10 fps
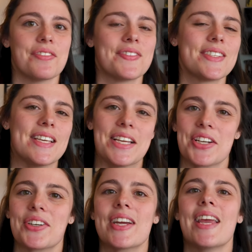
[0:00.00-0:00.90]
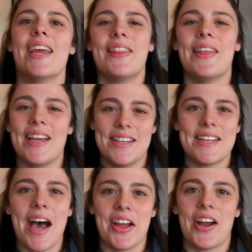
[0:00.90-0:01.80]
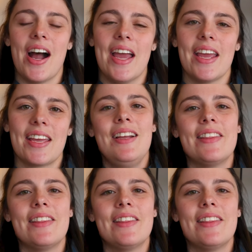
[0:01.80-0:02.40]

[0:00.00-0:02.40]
of scenery the entire hike.